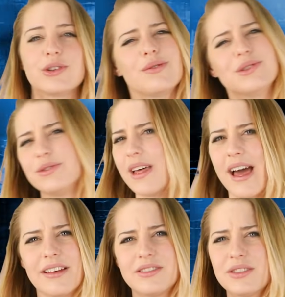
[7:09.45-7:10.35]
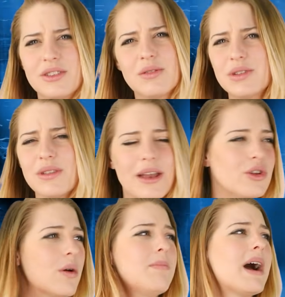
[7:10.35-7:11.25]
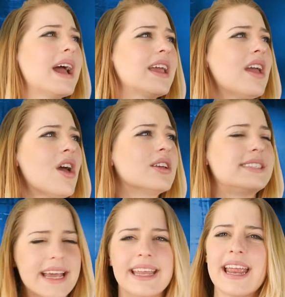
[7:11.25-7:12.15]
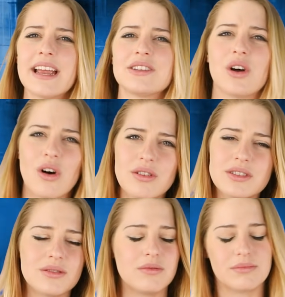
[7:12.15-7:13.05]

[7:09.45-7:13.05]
Don't do that. Just don't do that. Don't buy secondhand dolls.